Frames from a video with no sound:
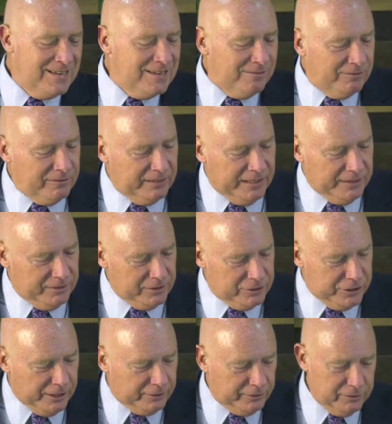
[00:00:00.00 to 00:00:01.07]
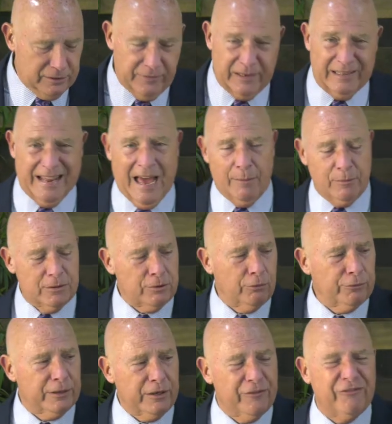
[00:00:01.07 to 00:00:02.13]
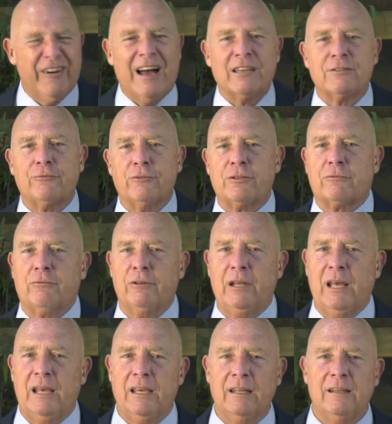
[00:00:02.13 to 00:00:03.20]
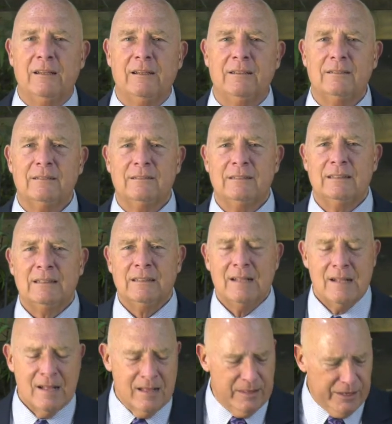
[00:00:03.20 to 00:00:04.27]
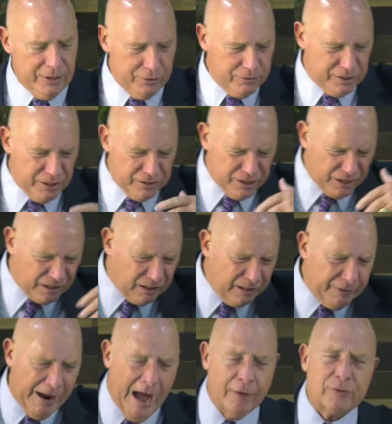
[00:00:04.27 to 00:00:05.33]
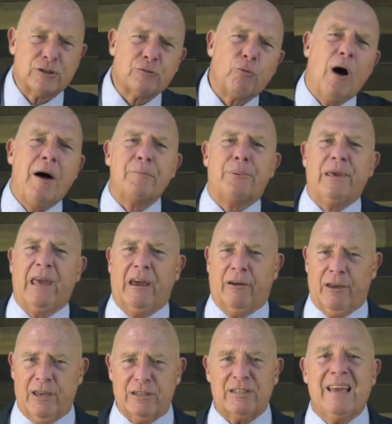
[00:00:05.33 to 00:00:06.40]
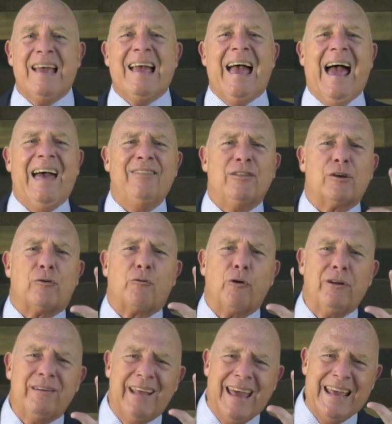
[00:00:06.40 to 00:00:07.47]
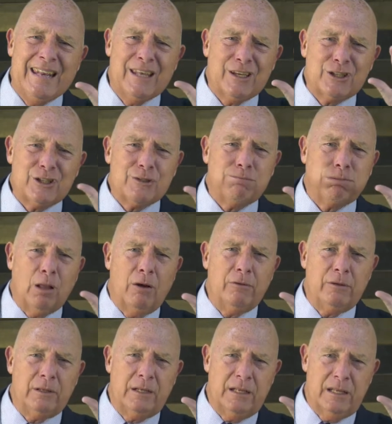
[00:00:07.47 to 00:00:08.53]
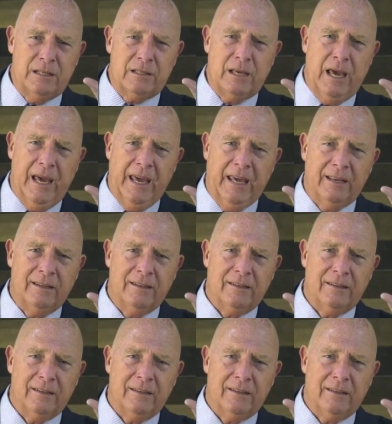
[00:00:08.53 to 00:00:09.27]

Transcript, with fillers: One day in the jungles of Vietnam, he's holding a phosphorus grenade. They used it to clear out swampy areas, and the grenade exploded in his hand.